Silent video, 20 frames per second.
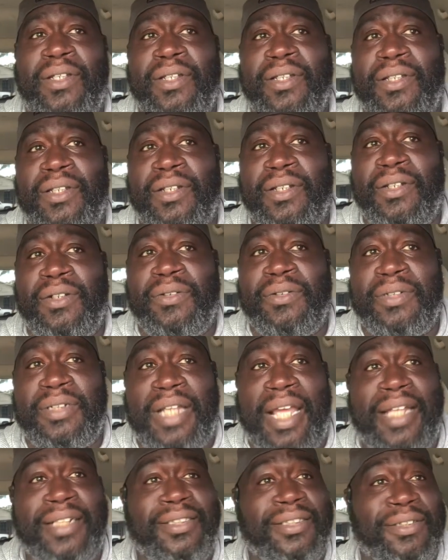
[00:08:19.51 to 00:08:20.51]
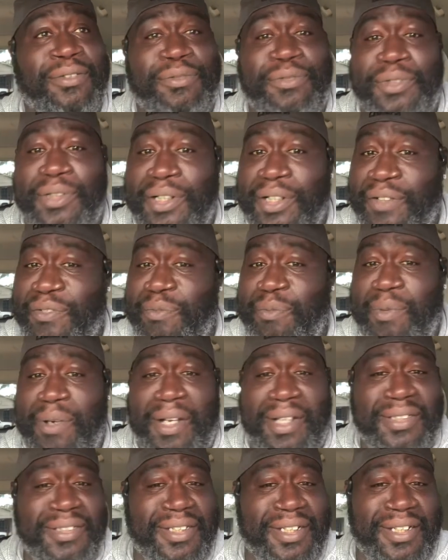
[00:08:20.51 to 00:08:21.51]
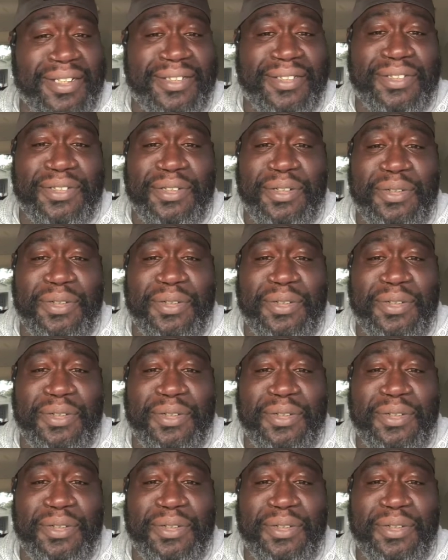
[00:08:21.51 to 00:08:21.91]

and that's a rough process,